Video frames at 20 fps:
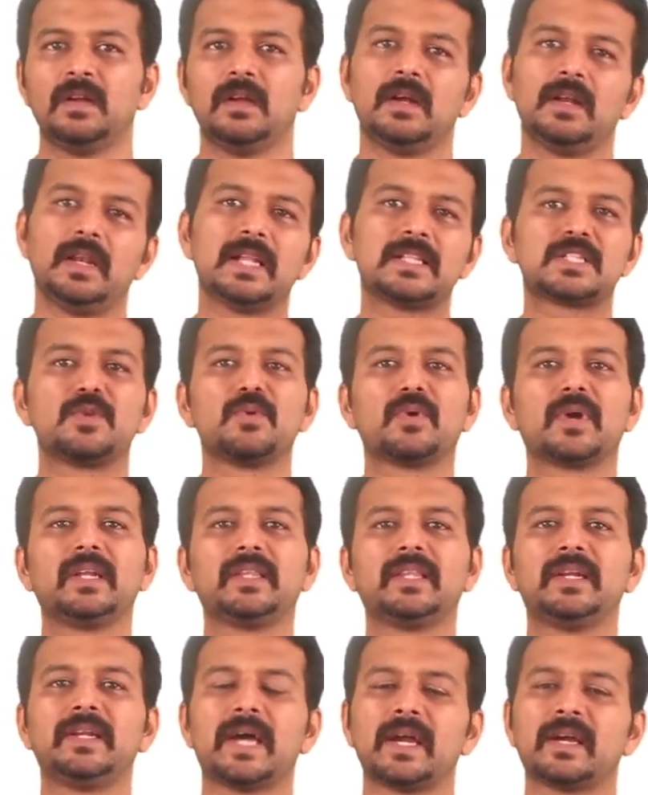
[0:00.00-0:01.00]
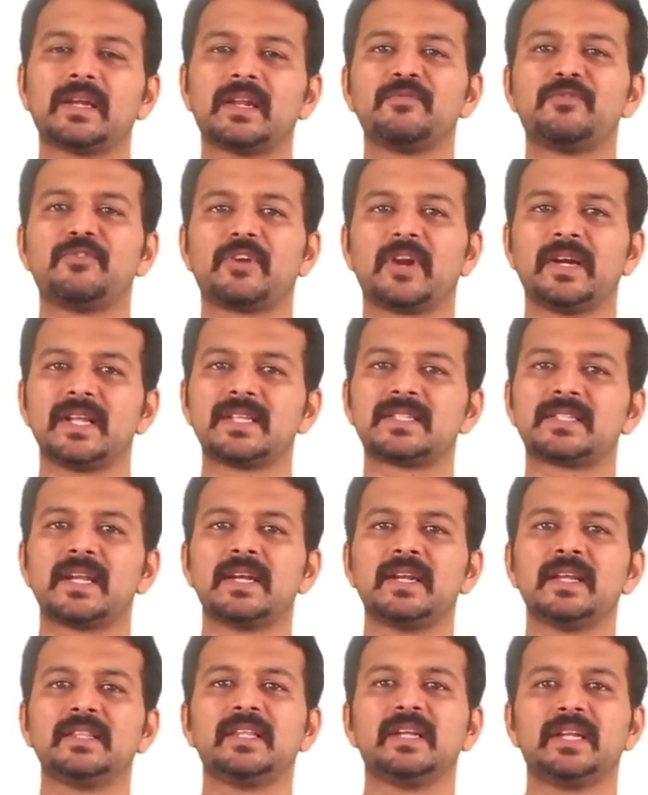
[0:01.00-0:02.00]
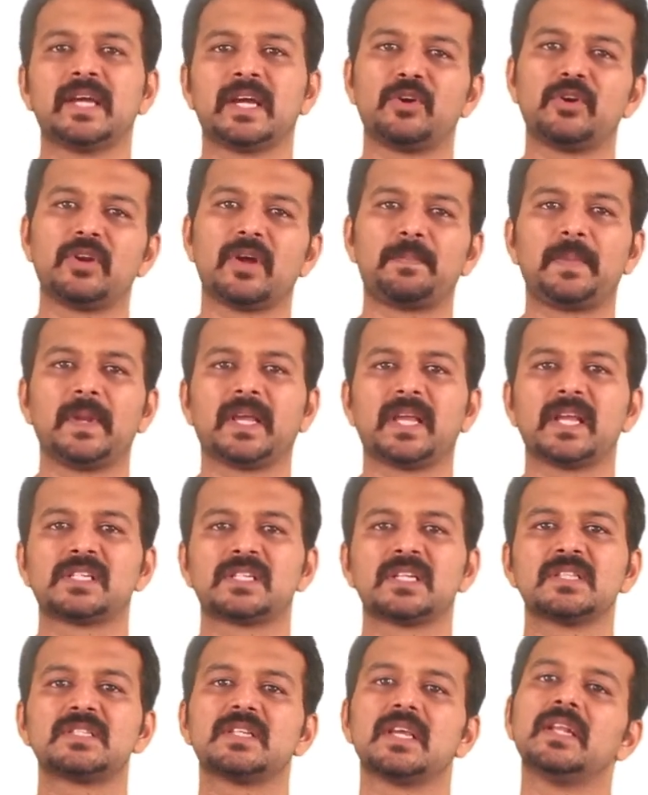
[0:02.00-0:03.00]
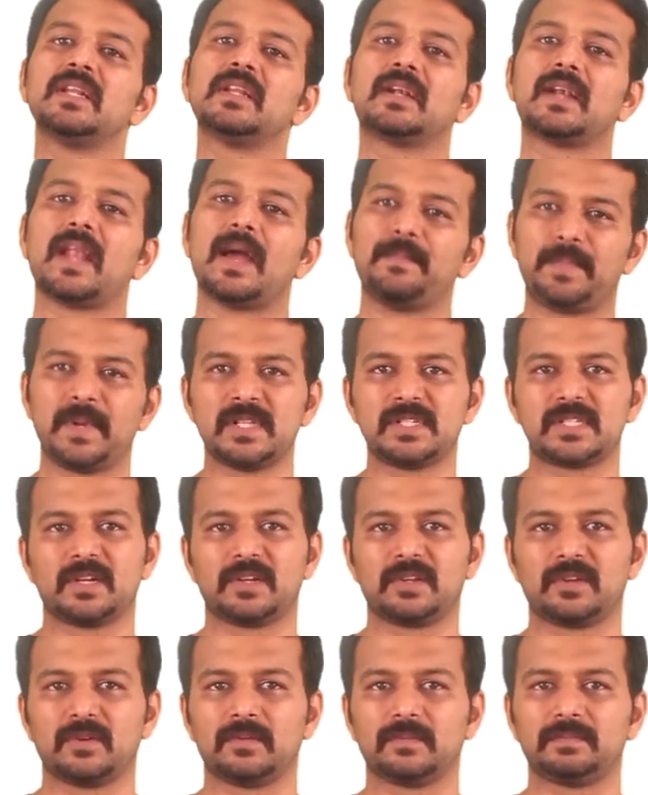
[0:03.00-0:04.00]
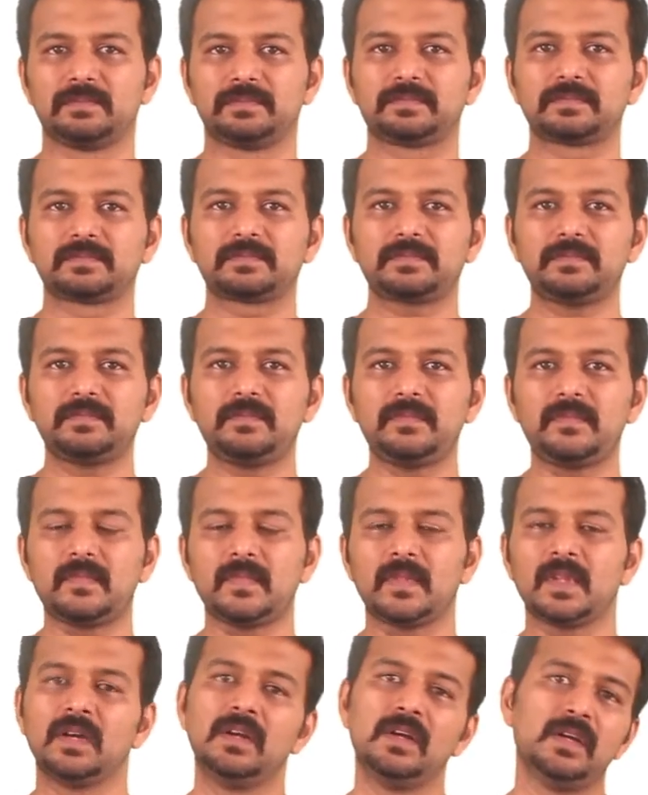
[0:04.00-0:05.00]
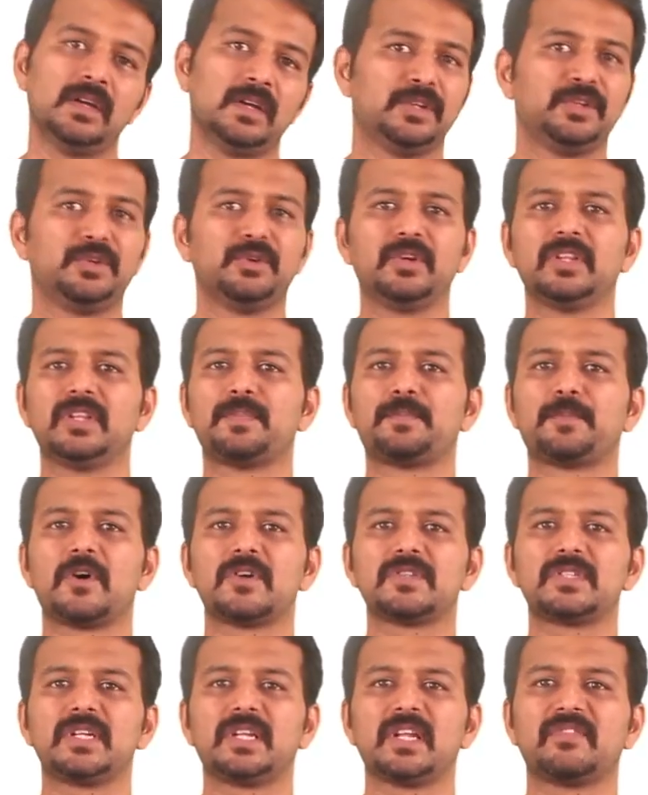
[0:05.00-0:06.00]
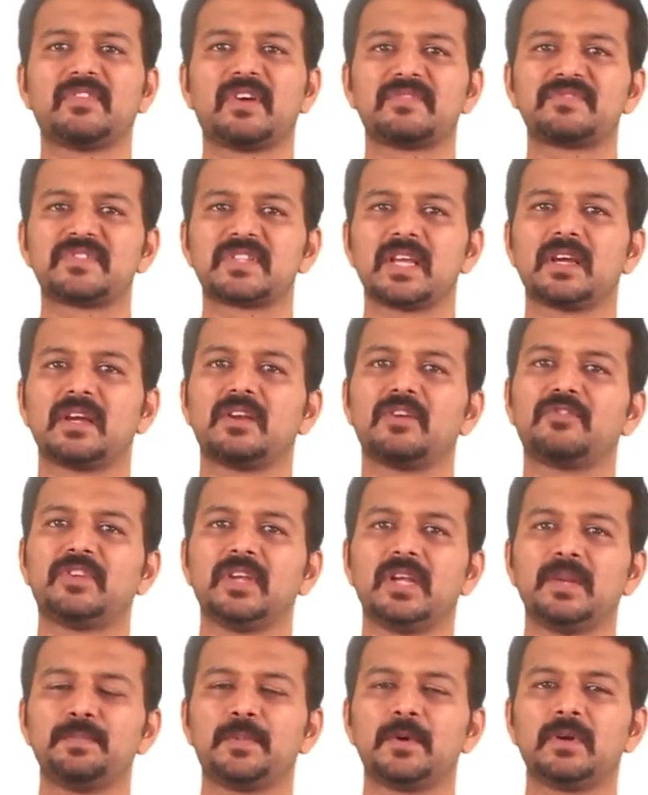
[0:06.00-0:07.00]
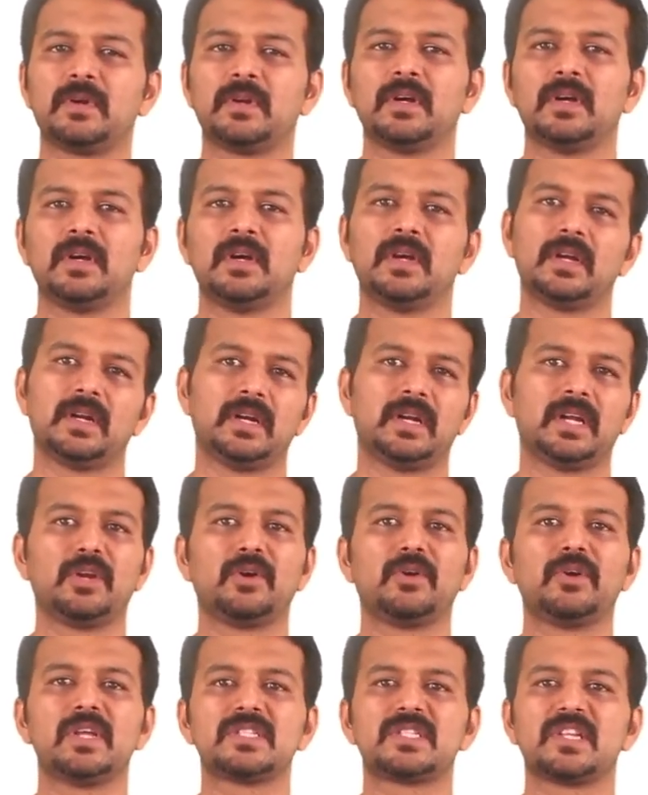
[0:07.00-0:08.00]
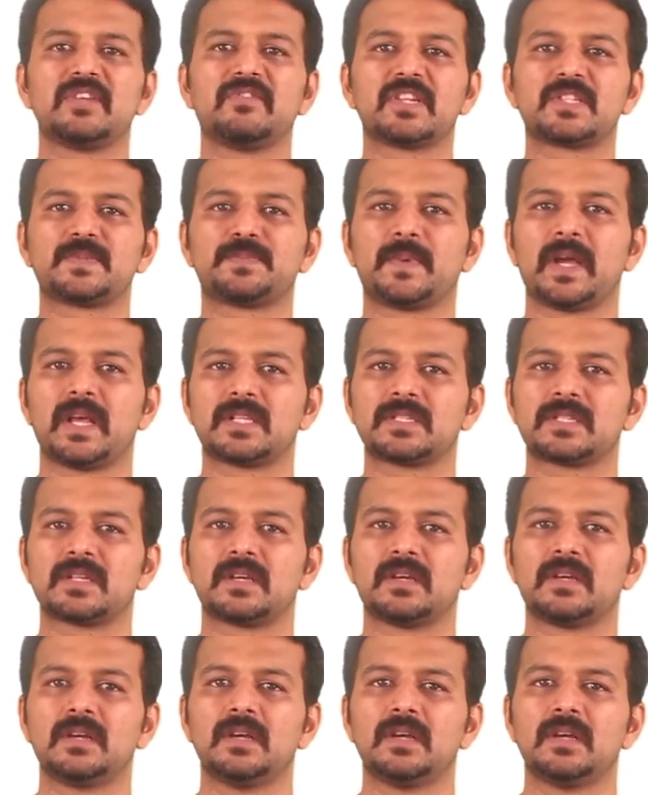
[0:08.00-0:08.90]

Let's look at the diagram for understanding the diode applications in clamping circuit. During the positive half cycle of the input, diode is reverse biased.